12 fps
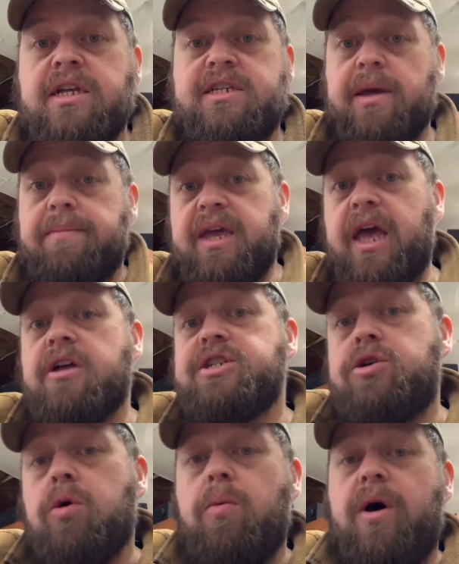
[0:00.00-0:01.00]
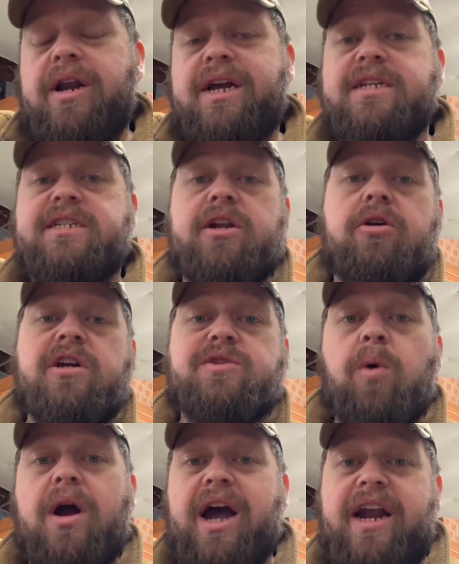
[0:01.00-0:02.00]
Something else you'll want to consider is
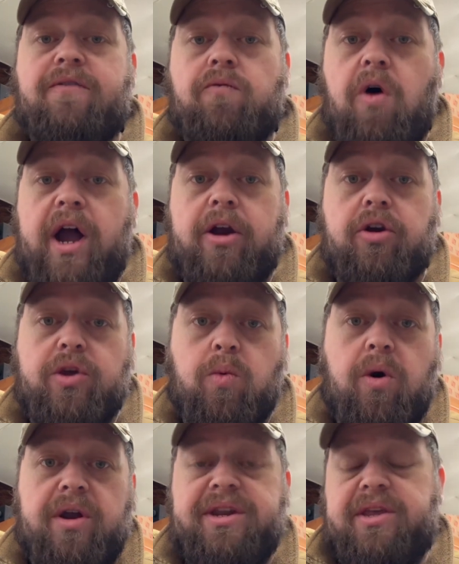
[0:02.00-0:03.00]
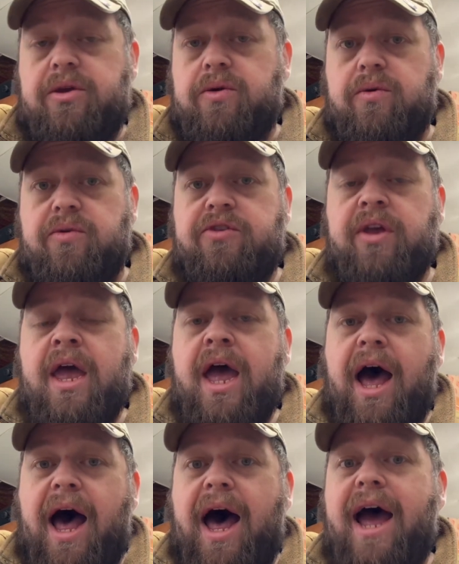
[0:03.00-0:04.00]
what kind of wire you want to use.
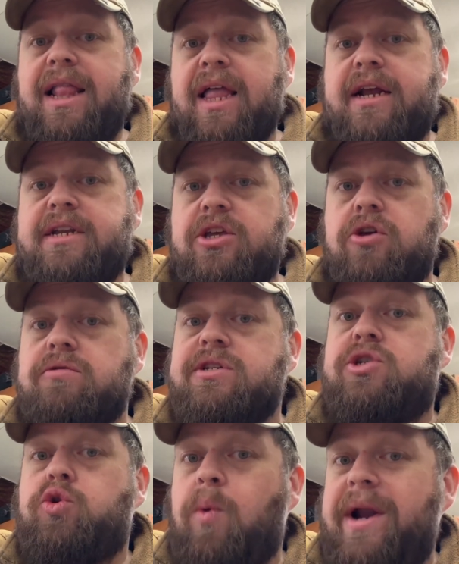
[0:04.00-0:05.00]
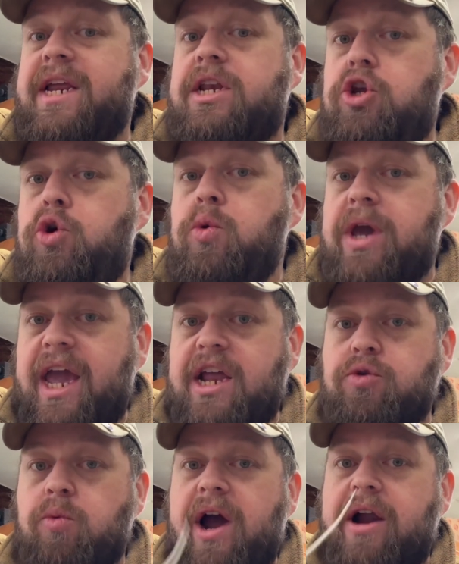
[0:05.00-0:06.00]
I like to use 22
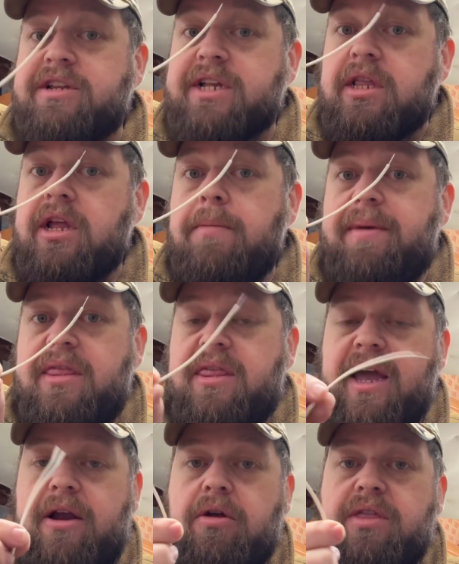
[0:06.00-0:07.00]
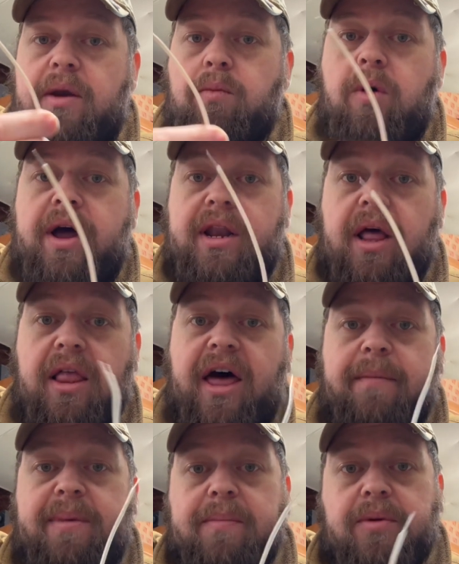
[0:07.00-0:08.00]
gauge wire. It's a little bit thicker than what a
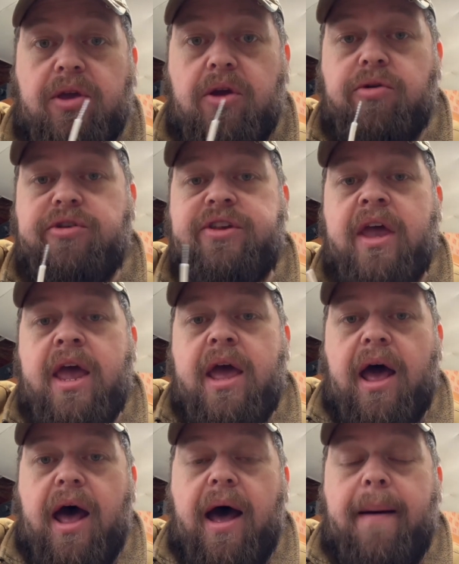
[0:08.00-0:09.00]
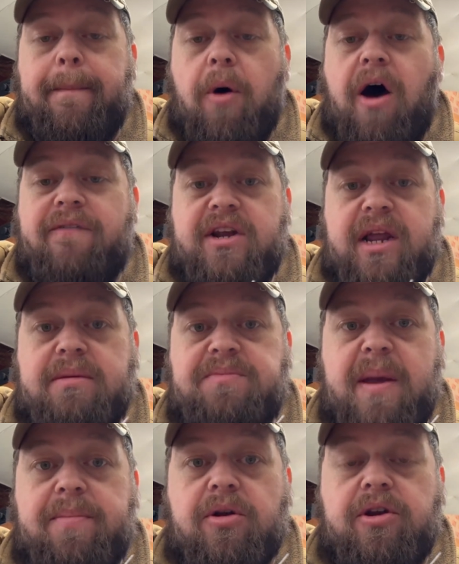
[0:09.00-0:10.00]
lot of people use. Oftentimes
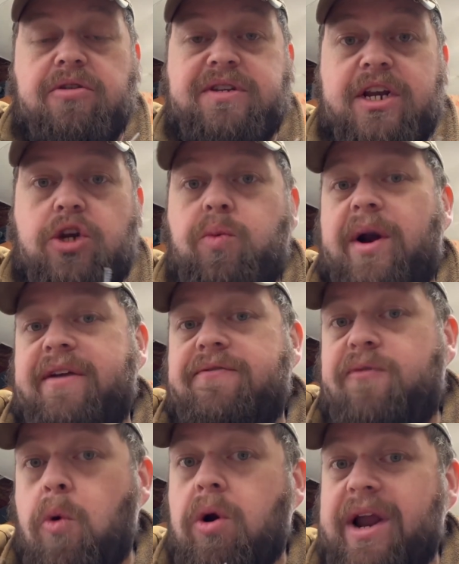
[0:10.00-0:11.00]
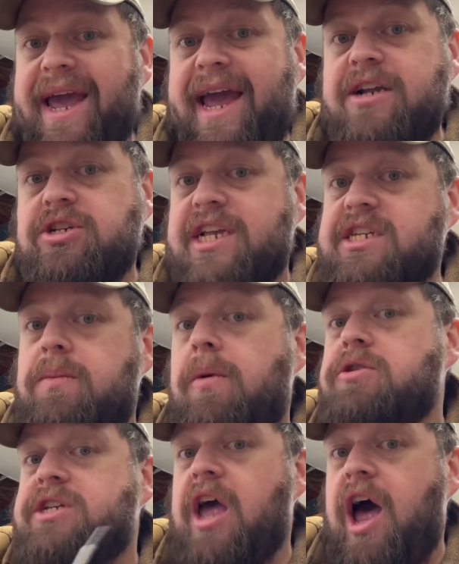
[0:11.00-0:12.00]
people are using 24 gauge. That's the
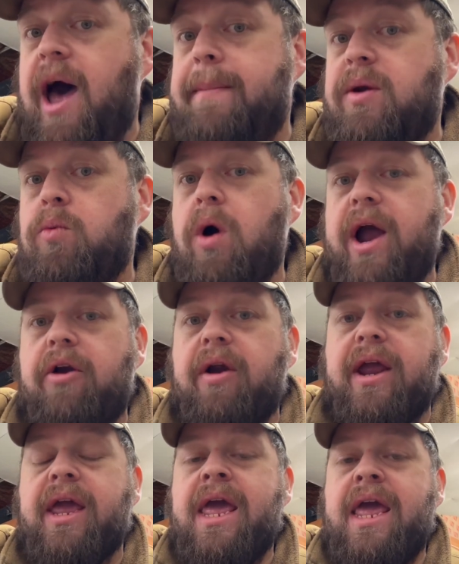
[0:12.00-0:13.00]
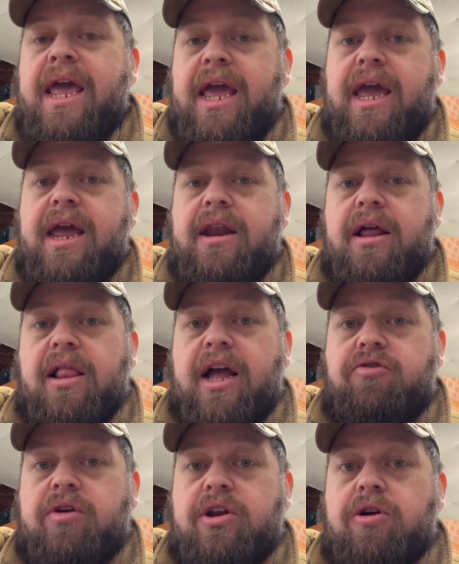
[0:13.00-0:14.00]
most common wiring in
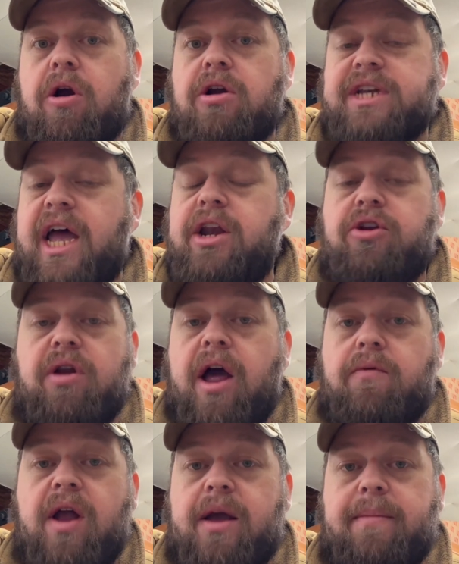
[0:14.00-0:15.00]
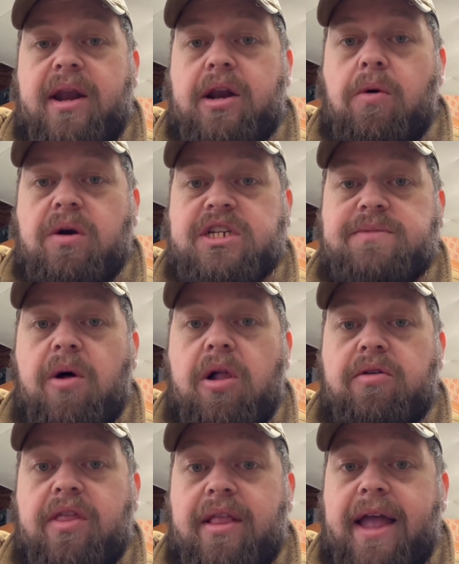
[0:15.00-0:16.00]
electric guitars. I do not recommend going
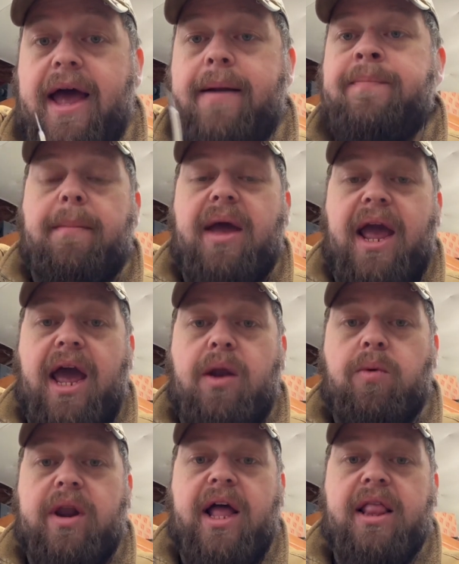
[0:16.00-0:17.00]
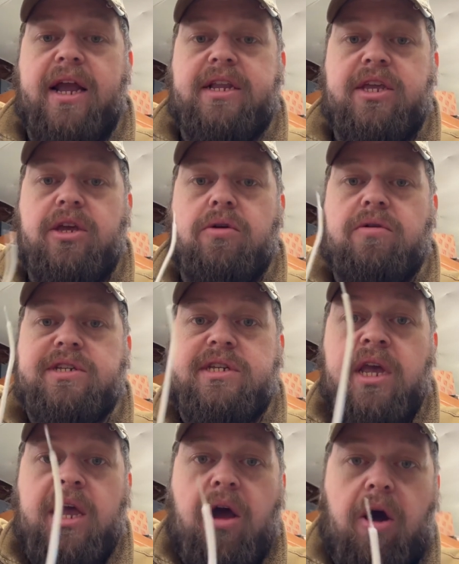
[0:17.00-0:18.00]
smaller than that. And what I like to use
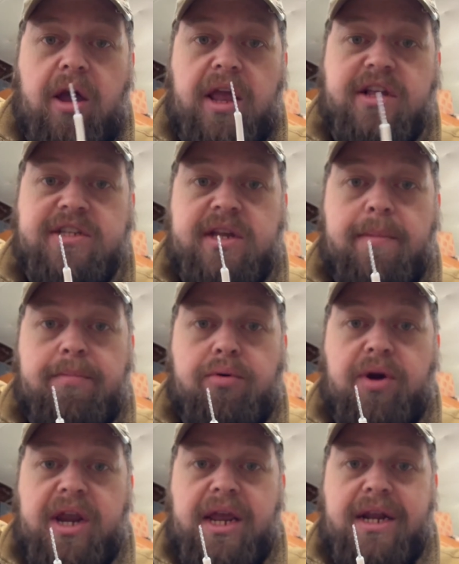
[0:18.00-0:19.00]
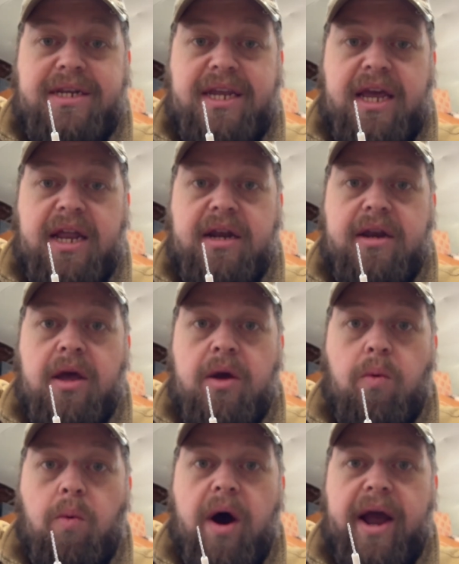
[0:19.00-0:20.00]
is pre-tinned
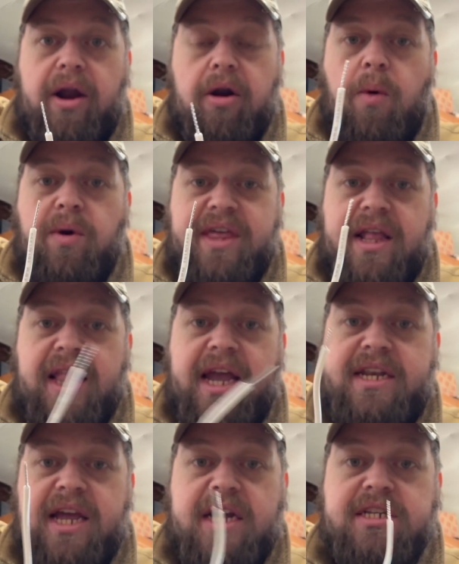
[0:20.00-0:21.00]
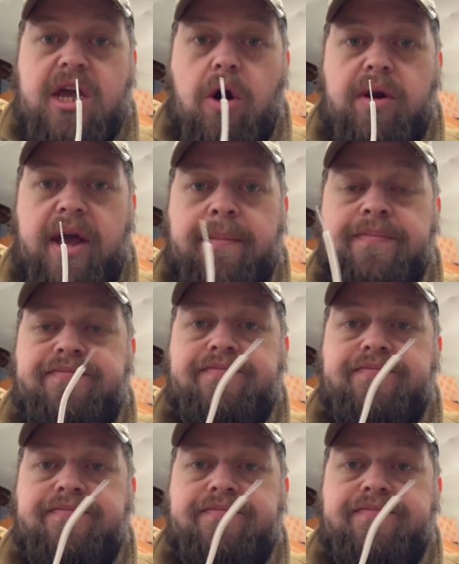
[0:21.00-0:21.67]
wire with a latex coating.